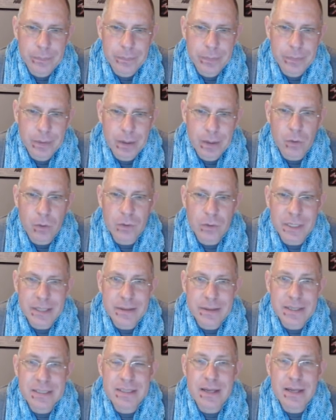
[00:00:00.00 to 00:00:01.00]
only
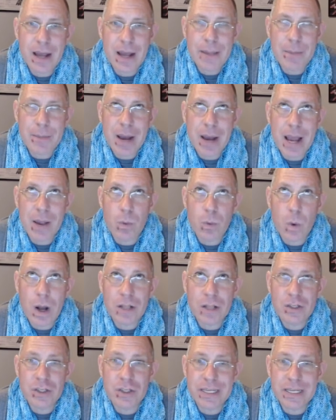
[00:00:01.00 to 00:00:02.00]
this time I
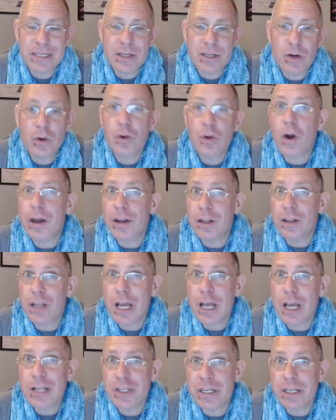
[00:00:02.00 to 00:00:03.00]
watched it
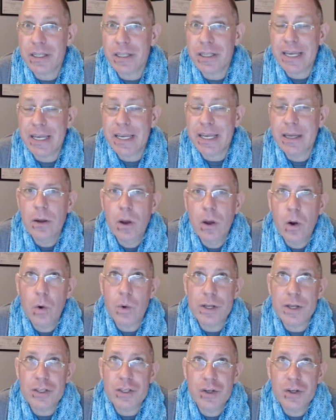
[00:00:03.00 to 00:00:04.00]
chronologically,
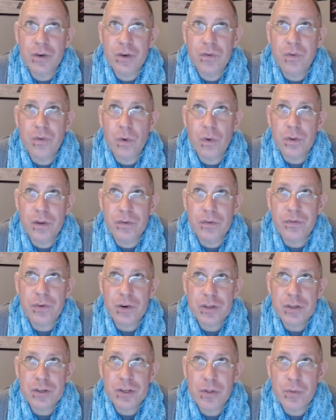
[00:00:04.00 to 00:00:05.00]
which for the
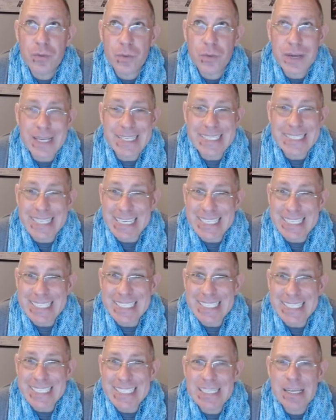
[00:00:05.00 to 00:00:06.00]
first three
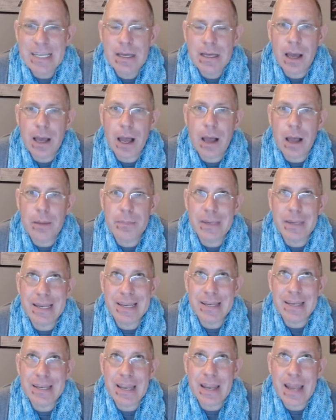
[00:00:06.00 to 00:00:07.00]
seasons um,
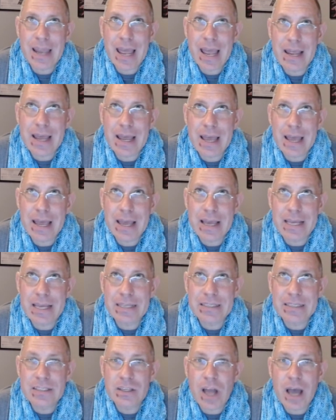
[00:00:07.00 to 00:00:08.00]
n is
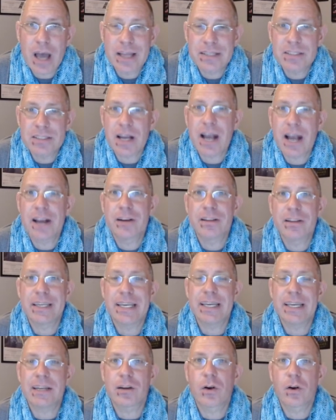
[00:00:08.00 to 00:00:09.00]
not entirely
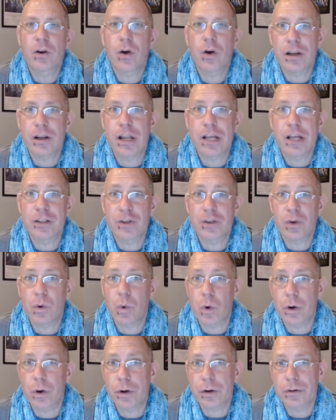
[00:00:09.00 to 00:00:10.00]
in chronological
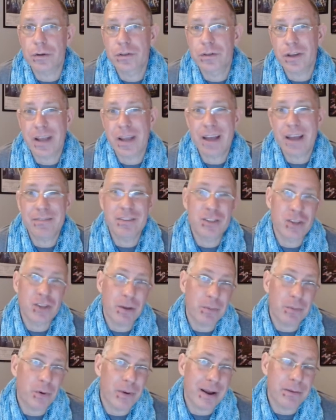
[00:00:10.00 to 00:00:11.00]
order. So you have to jump
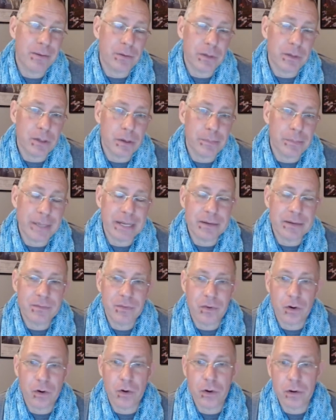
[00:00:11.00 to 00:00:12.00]
around a little bit for,
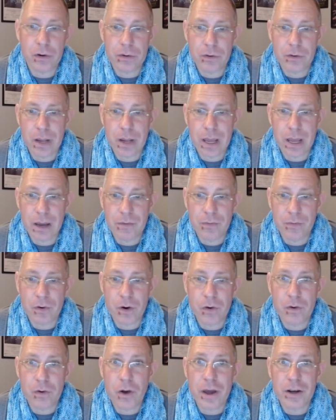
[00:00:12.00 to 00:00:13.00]
chron uh, for a
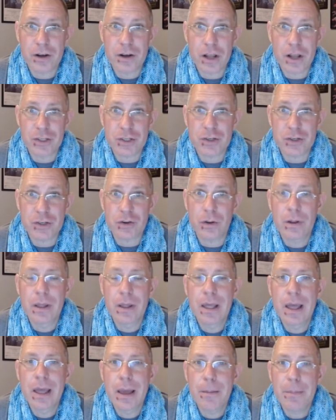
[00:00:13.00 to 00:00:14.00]
chronological
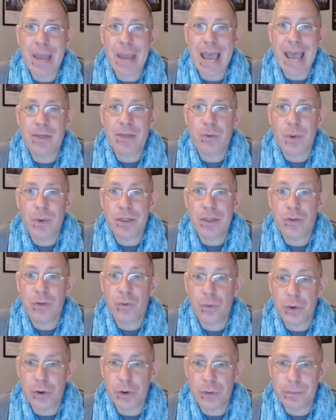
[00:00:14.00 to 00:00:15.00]
pathway
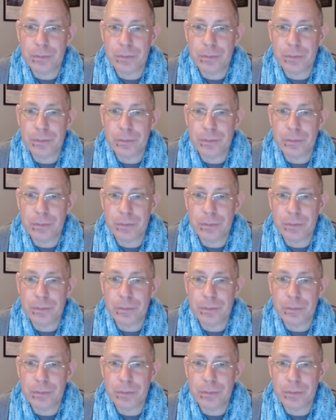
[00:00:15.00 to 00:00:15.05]
through.